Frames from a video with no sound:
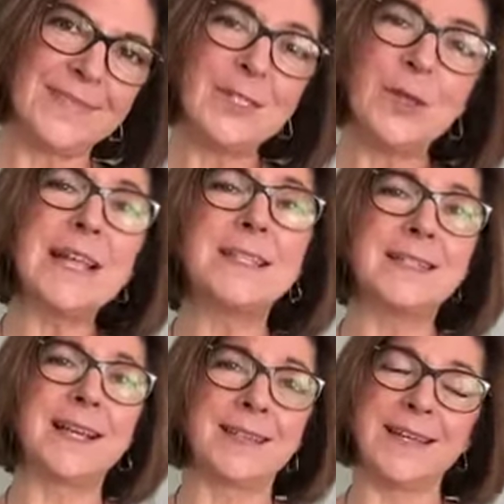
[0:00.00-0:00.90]
So that's the
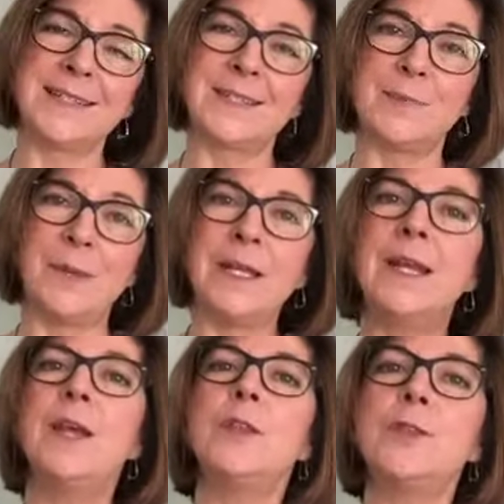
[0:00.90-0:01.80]
second thing, is commitment.
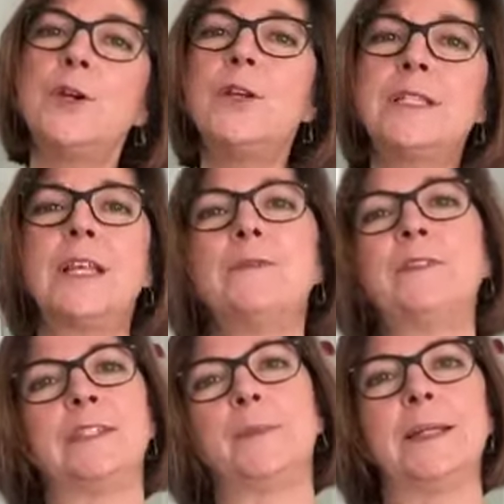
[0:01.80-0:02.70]
The third is
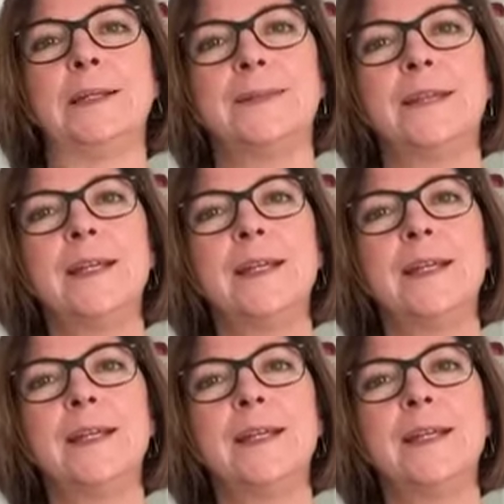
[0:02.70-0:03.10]
self-discipline.